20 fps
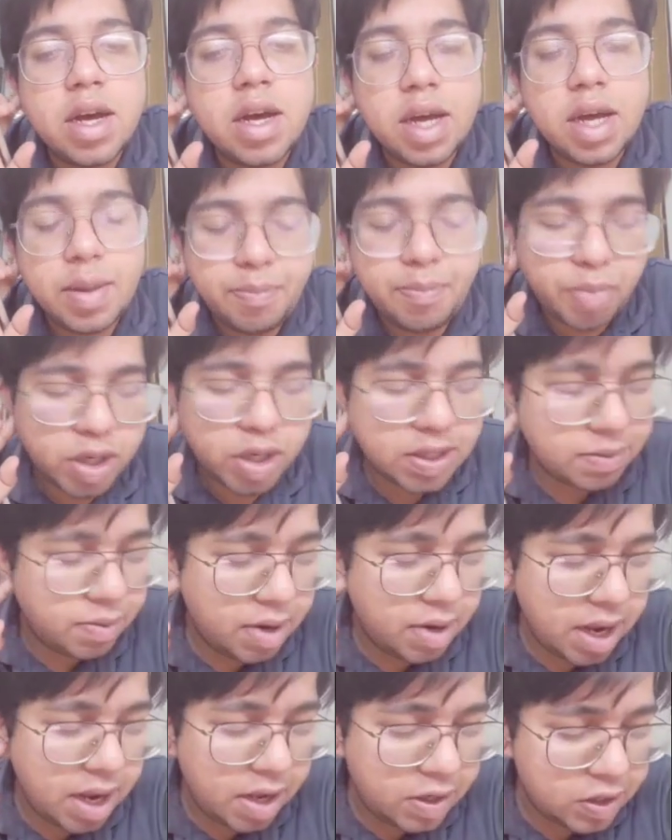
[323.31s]
If possible,
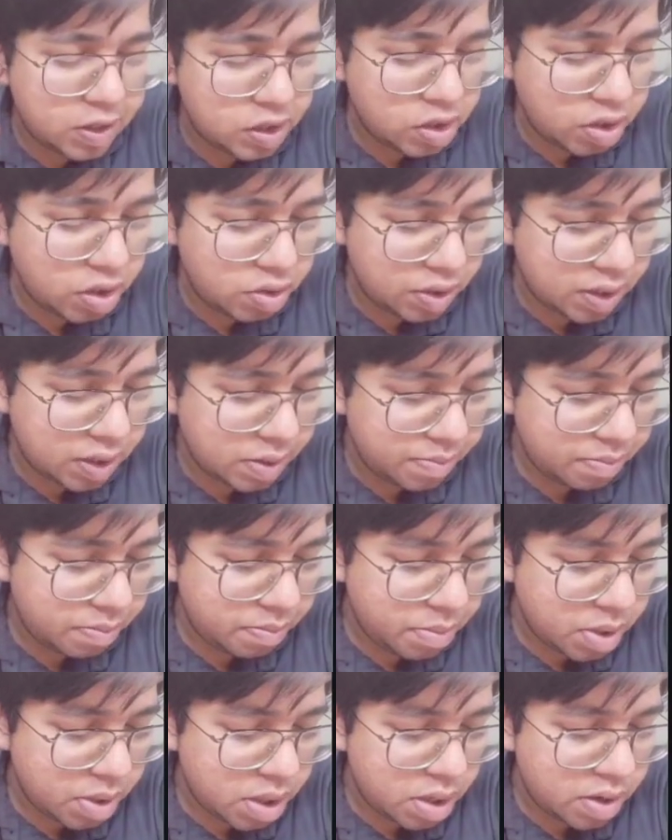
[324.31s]
I'll show you some
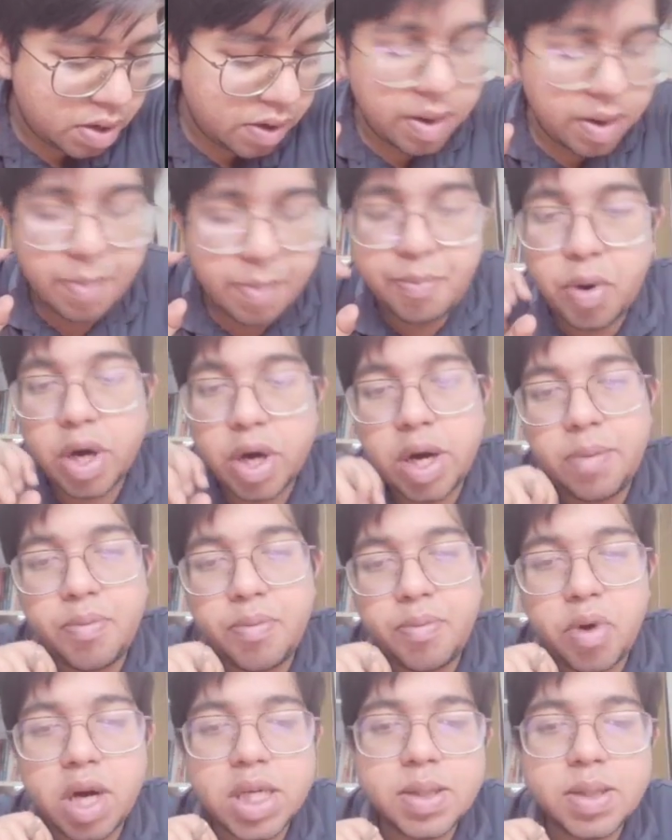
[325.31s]
important
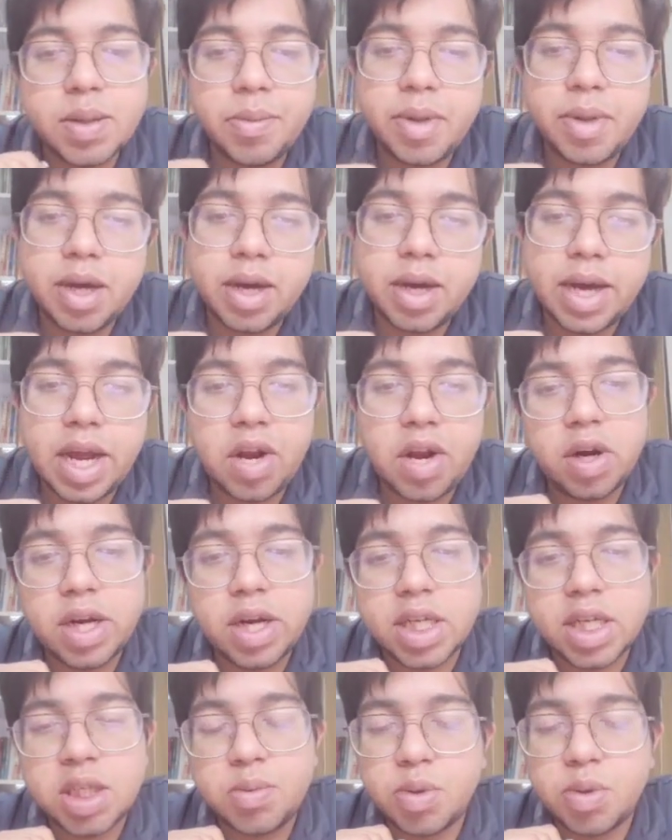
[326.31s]
points from the Ganong
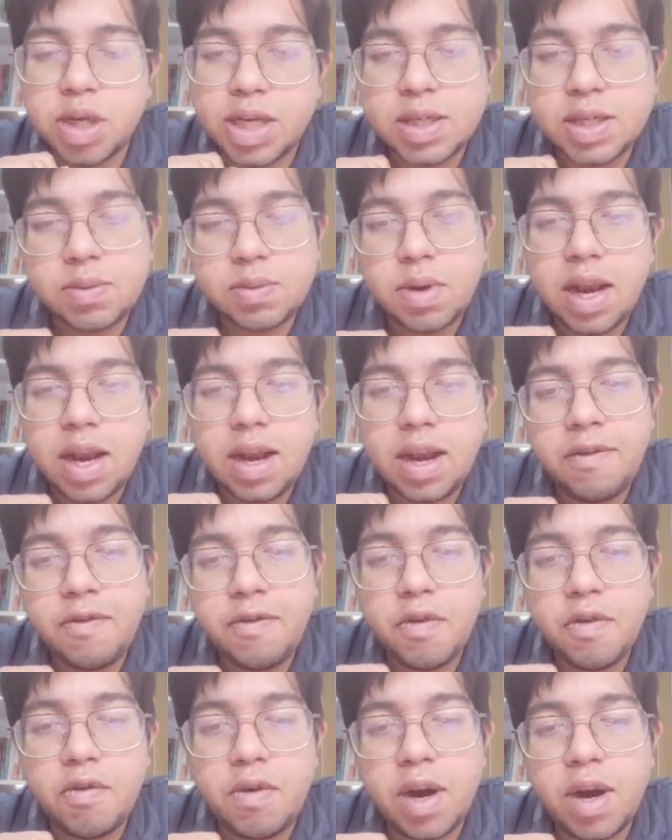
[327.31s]
textbook as well, if you
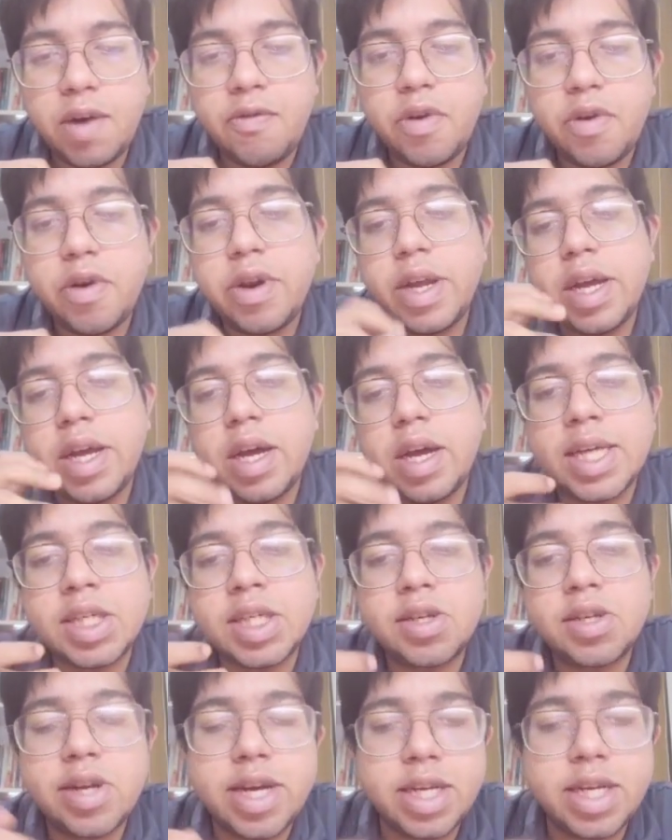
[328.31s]
want for
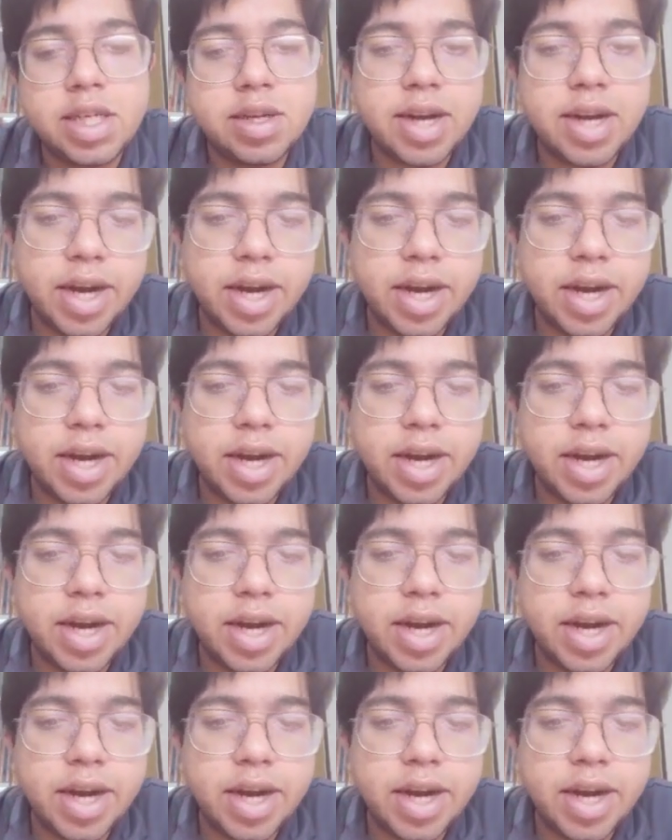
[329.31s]
extra edge, right?